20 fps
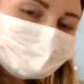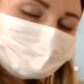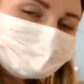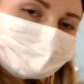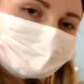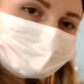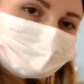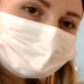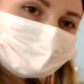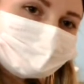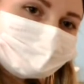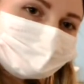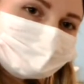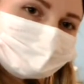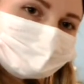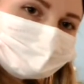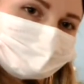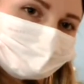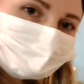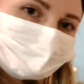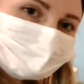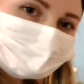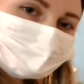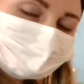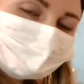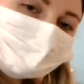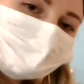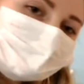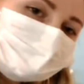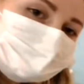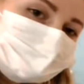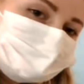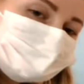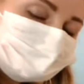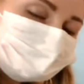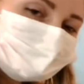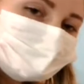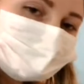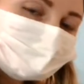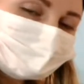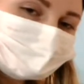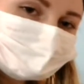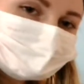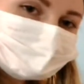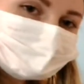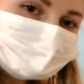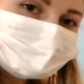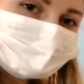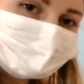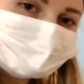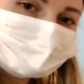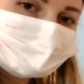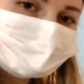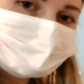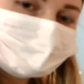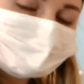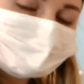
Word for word: Your bricks are going to range in weights, but